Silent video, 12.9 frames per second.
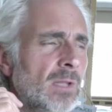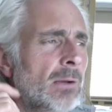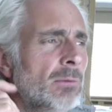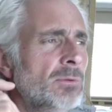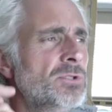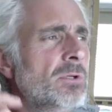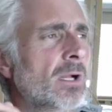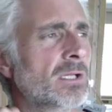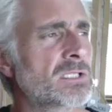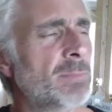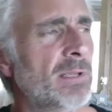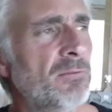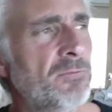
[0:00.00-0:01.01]
how would you like to
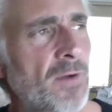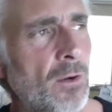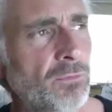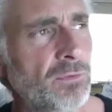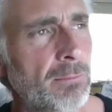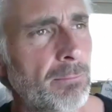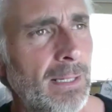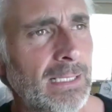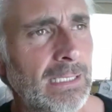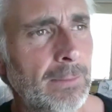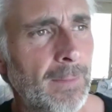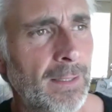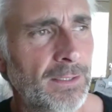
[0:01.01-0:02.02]
be involved in
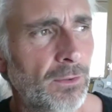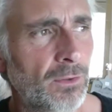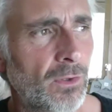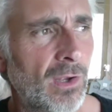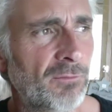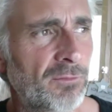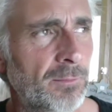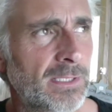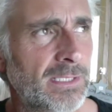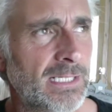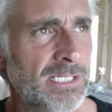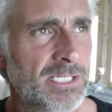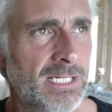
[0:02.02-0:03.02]
making money online from the
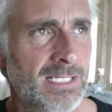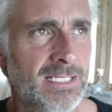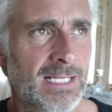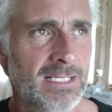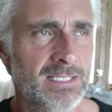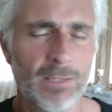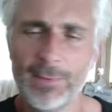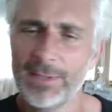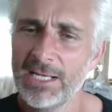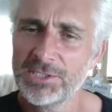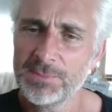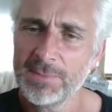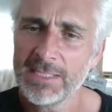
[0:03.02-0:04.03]
DJ sets?" And I went, "How
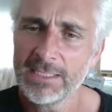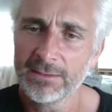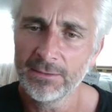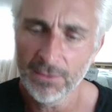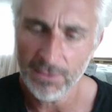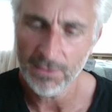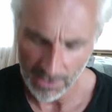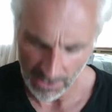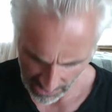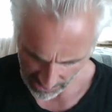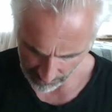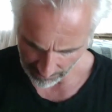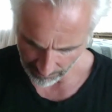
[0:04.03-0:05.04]
do you mean?"
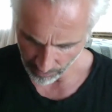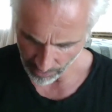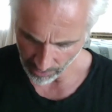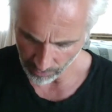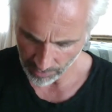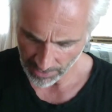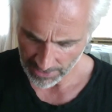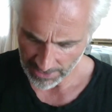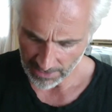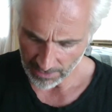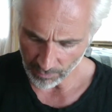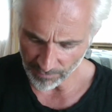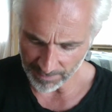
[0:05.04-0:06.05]
He went, "Well,
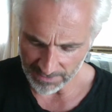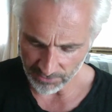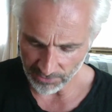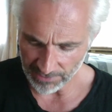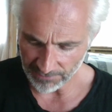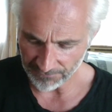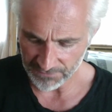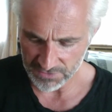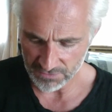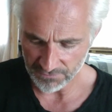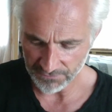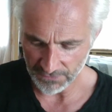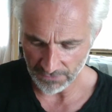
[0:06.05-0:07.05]
we've been doing it for,
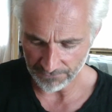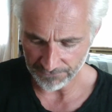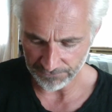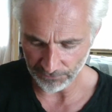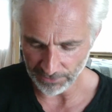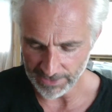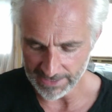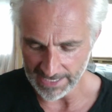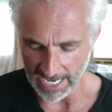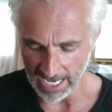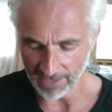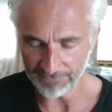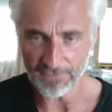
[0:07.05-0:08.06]
for free
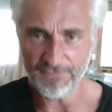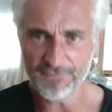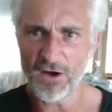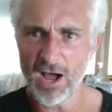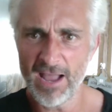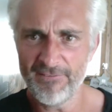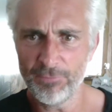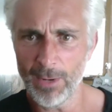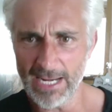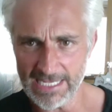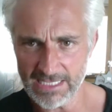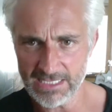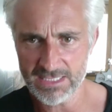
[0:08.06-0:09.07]
now for five
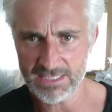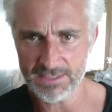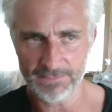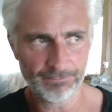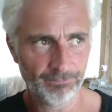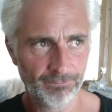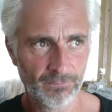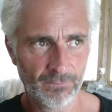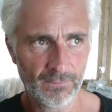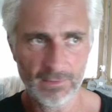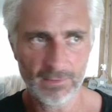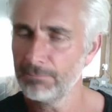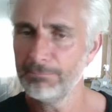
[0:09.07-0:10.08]
weeks.
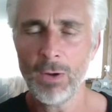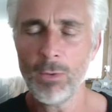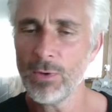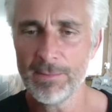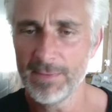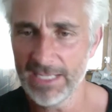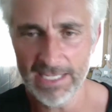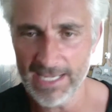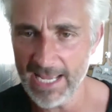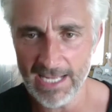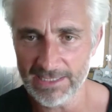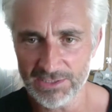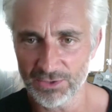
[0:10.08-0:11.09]

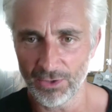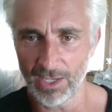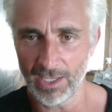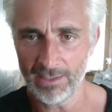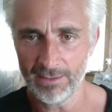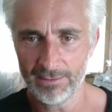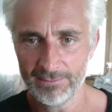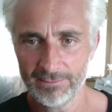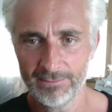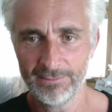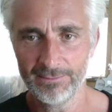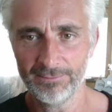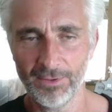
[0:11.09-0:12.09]
Multi-millionaire, this guy,
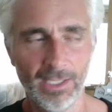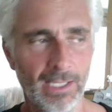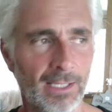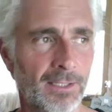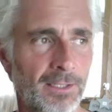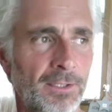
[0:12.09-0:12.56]
right?